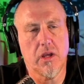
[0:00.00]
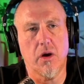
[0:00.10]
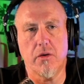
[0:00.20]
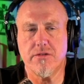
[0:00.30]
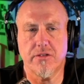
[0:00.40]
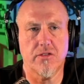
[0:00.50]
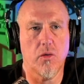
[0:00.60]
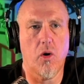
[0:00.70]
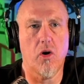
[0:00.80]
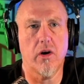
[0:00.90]
It's just
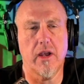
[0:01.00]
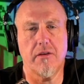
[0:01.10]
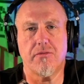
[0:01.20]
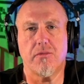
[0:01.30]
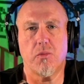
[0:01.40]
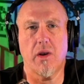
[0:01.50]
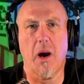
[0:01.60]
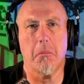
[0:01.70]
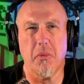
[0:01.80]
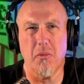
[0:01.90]
so hard
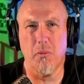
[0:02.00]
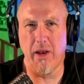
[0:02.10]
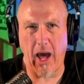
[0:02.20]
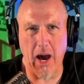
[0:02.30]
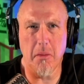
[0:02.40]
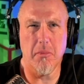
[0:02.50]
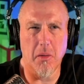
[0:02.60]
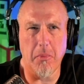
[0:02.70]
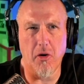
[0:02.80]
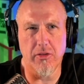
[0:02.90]
when I'm
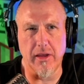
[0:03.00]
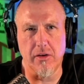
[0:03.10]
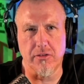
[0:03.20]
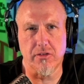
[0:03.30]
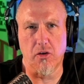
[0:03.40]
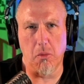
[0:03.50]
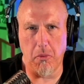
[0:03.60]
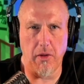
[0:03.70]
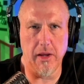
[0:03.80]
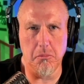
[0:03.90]
a part of the inner
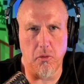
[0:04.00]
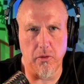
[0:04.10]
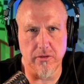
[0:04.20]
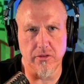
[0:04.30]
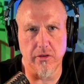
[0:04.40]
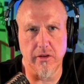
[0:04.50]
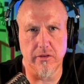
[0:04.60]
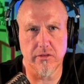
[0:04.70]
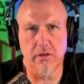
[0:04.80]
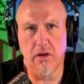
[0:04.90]
circle playing Morton's
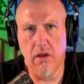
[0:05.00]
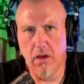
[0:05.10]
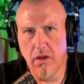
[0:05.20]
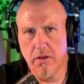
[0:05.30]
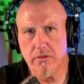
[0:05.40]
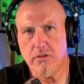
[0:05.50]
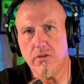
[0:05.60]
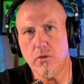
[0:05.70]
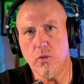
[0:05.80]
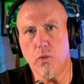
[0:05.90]
List
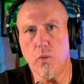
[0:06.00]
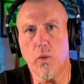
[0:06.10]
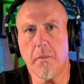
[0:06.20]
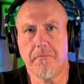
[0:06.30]
to